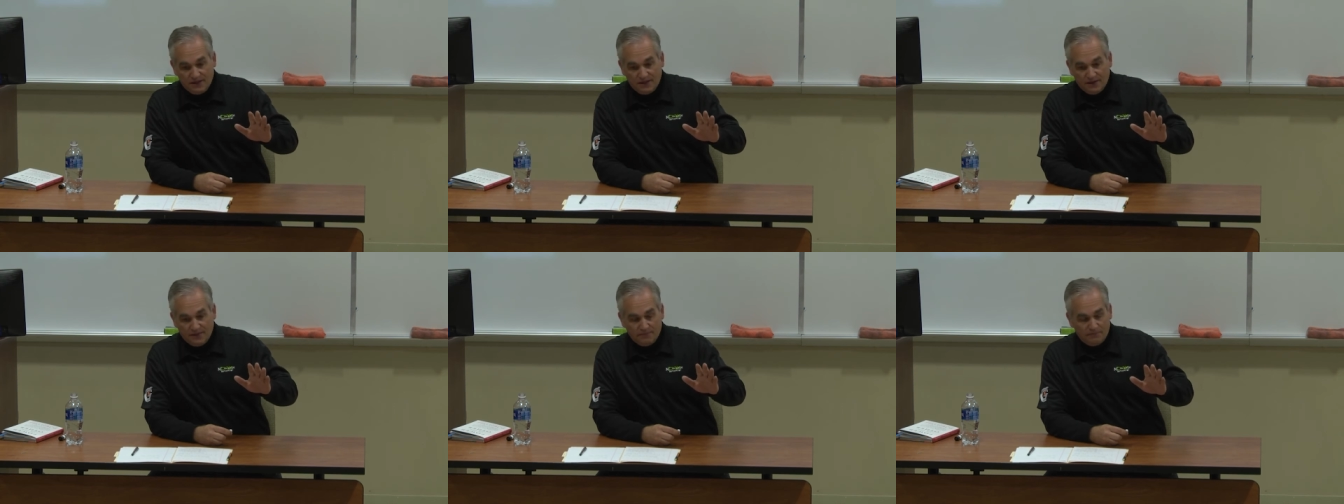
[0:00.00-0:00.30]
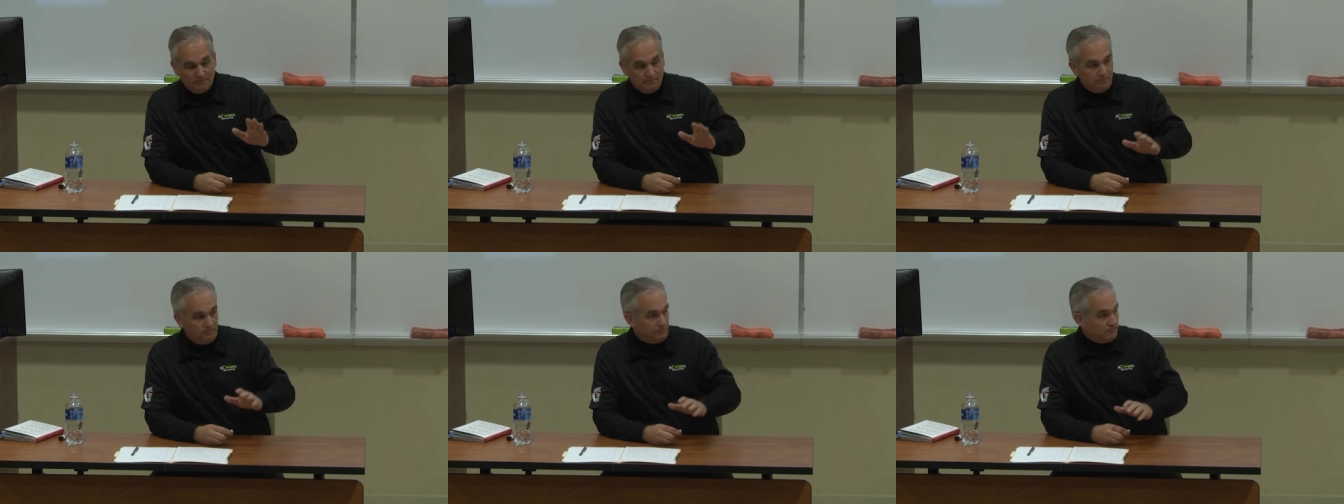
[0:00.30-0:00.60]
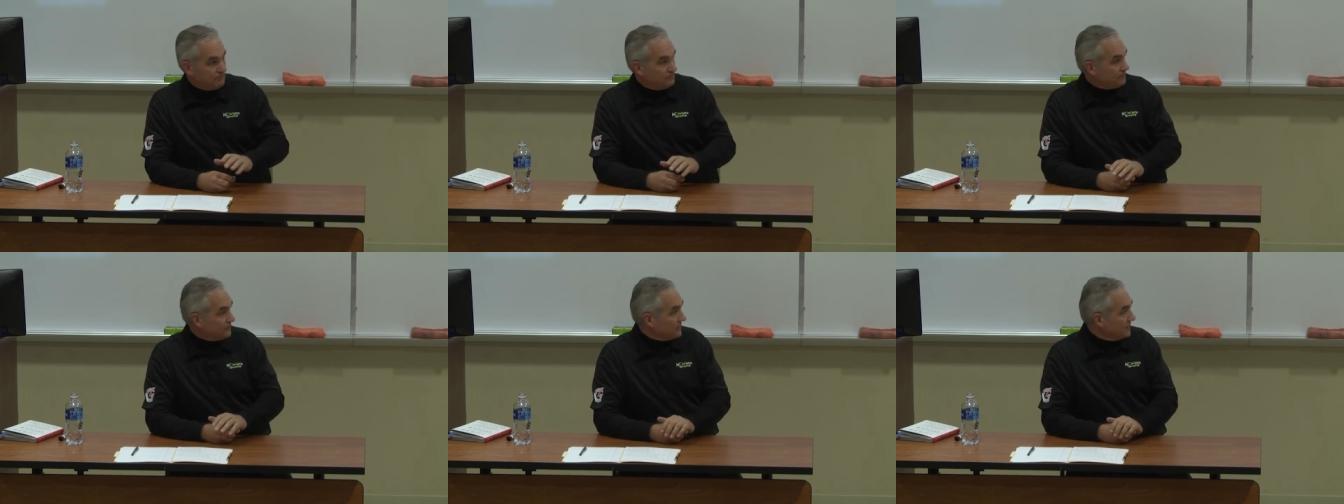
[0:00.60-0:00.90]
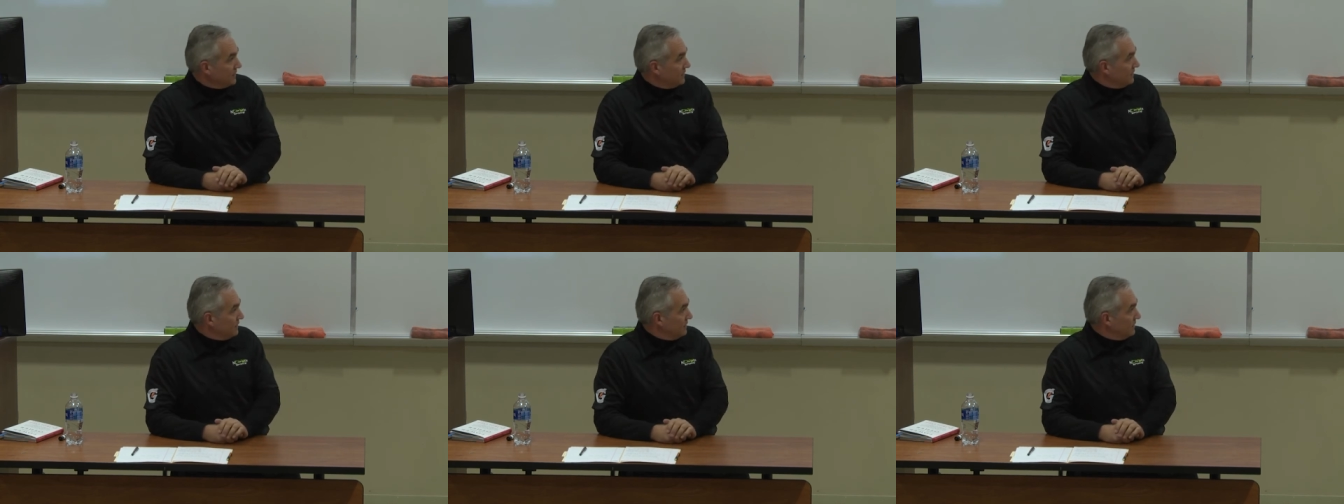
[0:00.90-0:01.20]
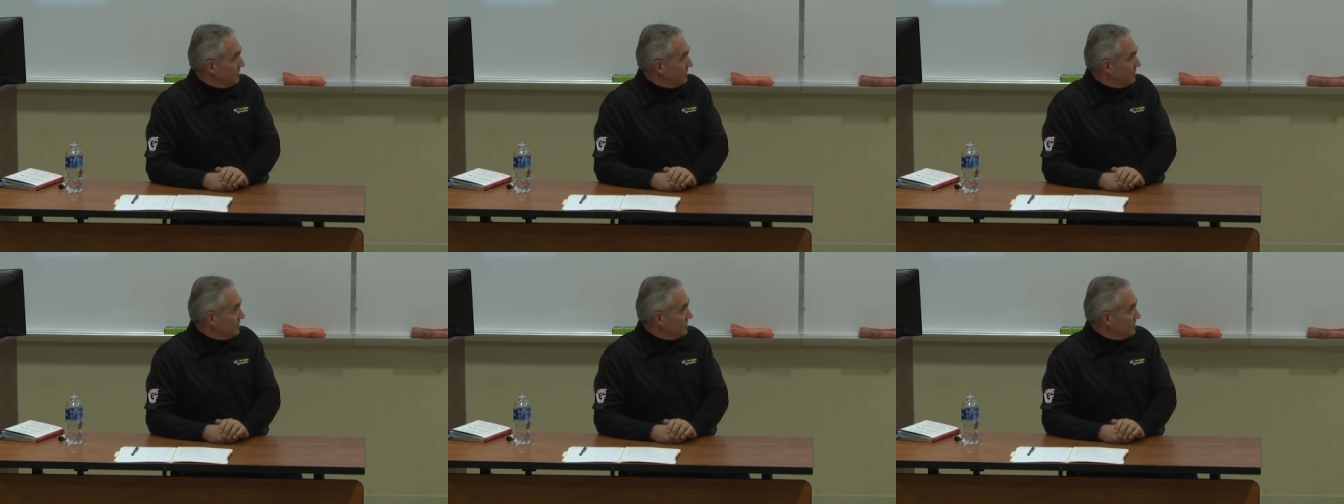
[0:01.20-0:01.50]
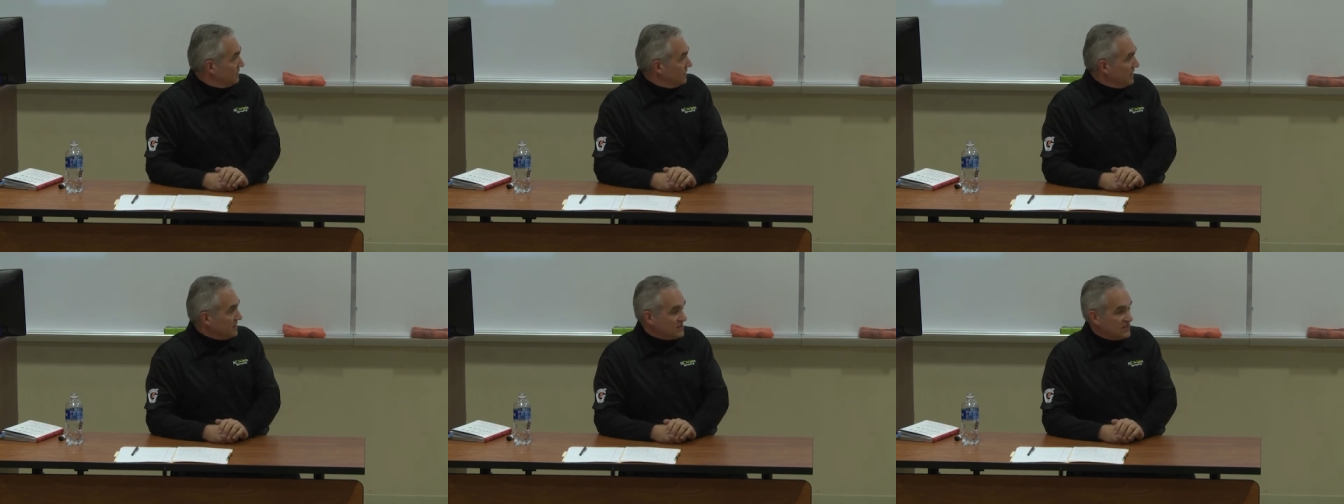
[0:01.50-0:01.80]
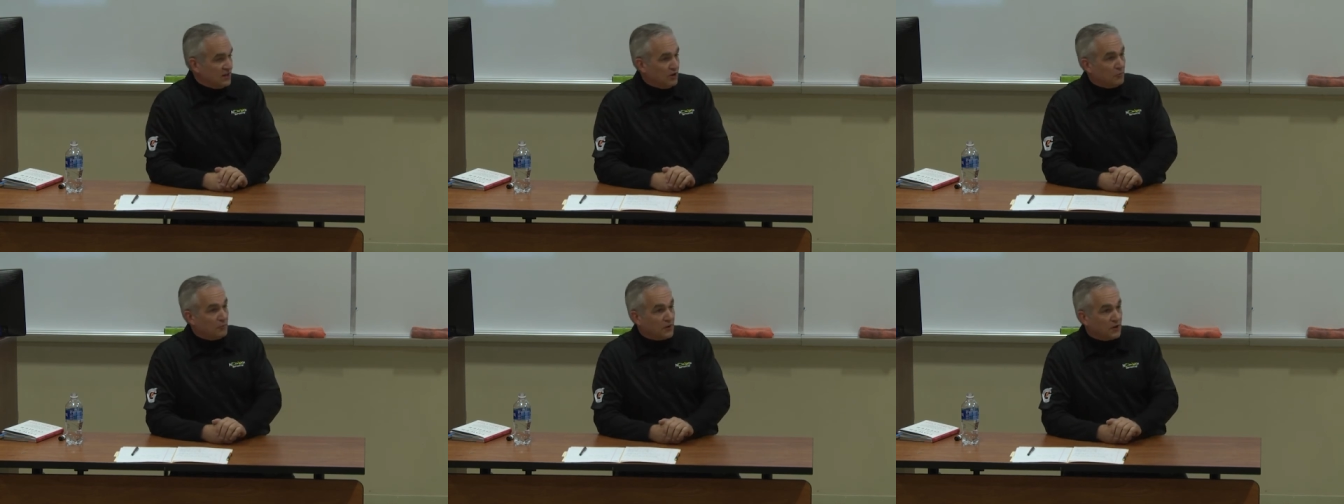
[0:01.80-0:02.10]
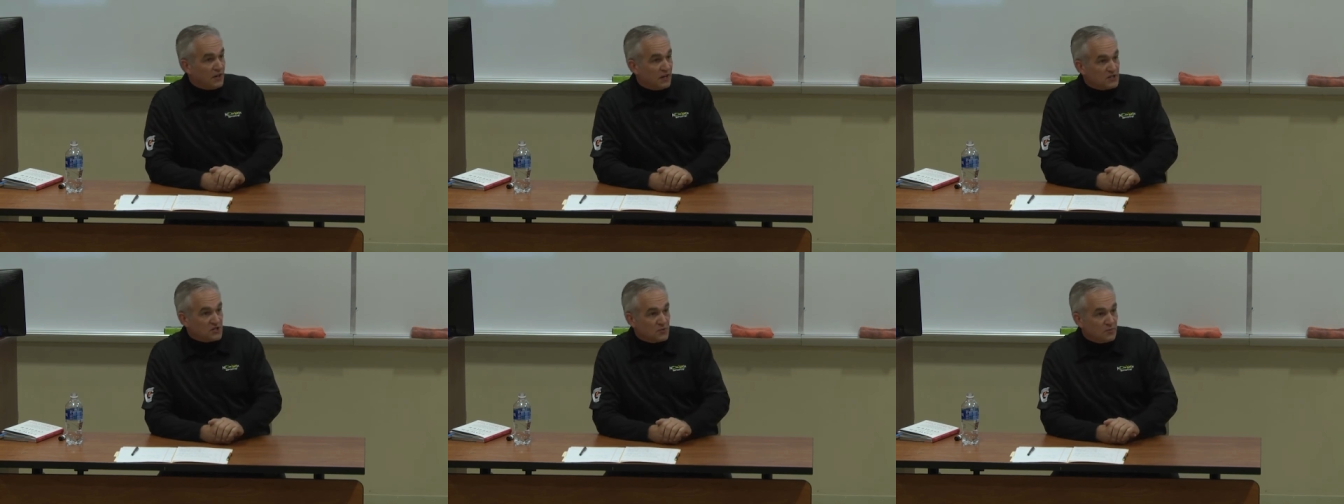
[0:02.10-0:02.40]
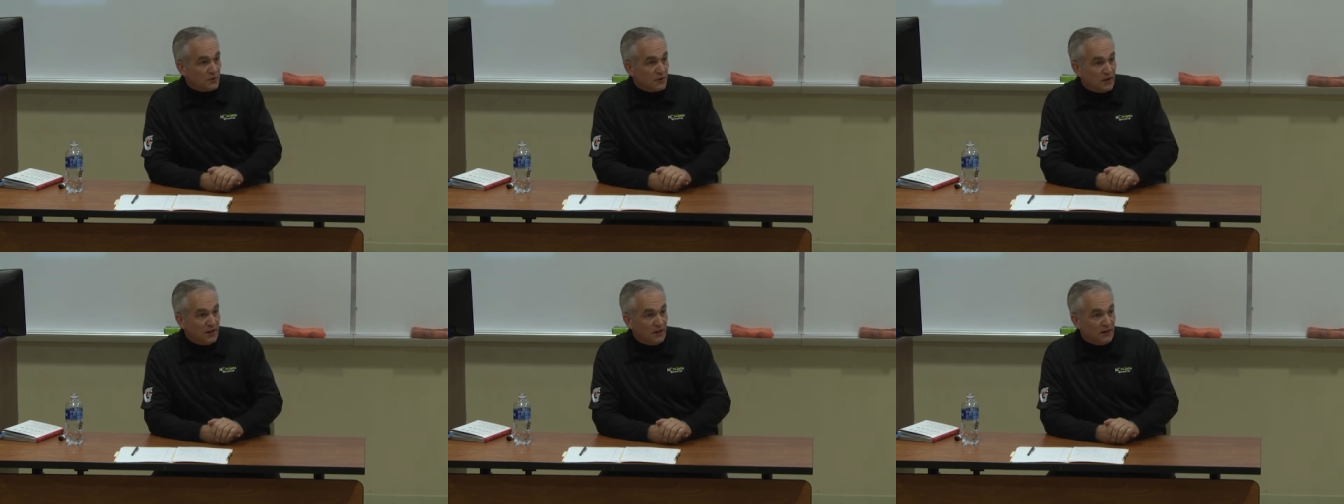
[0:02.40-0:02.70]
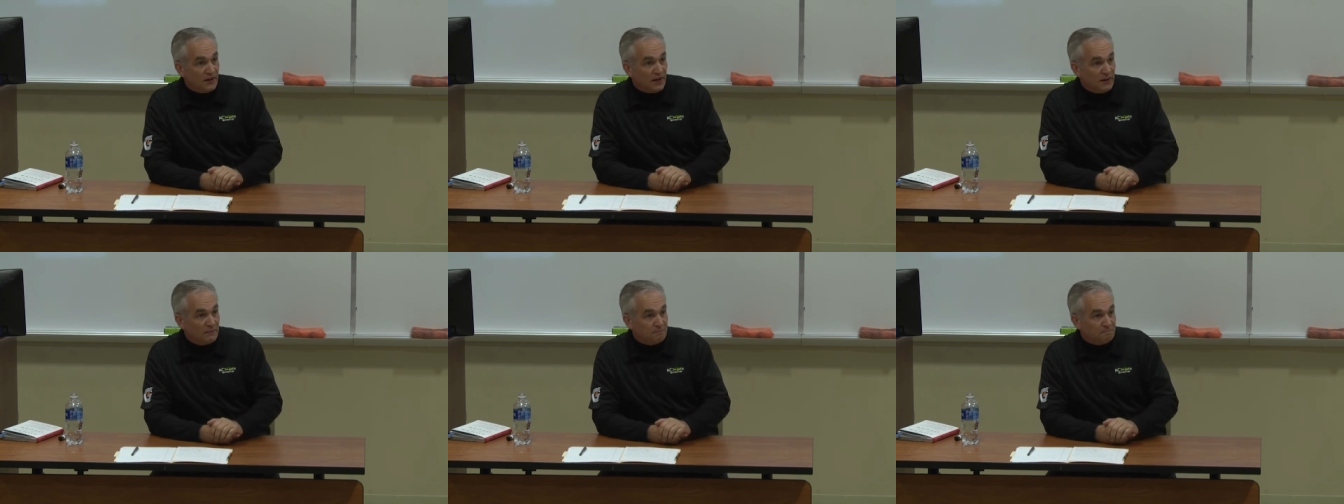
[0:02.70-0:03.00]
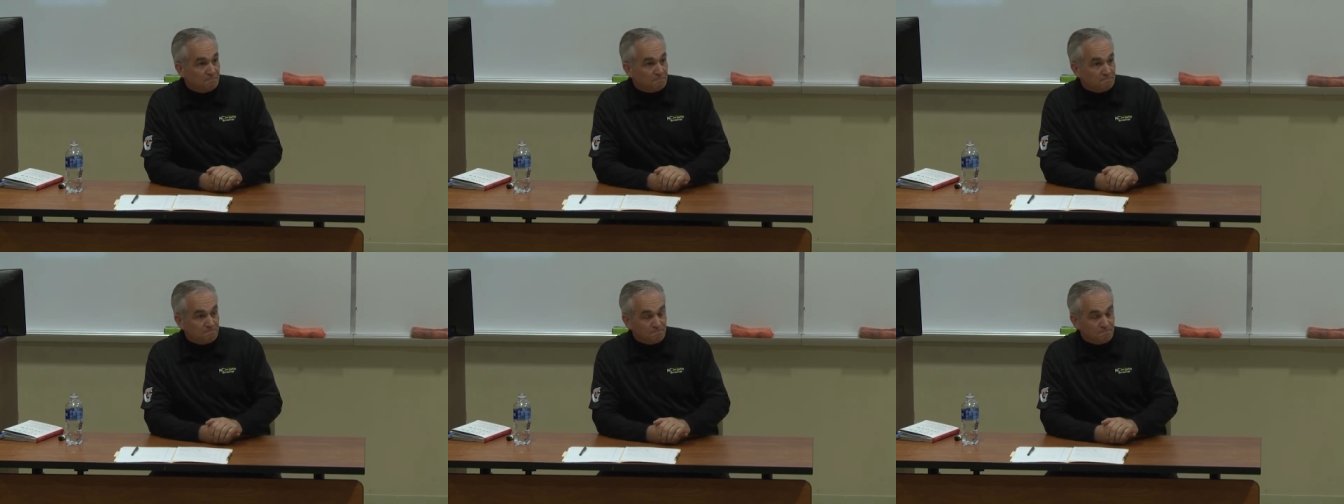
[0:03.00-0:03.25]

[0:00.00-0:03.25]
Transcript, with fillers: um, net sale per customer held up.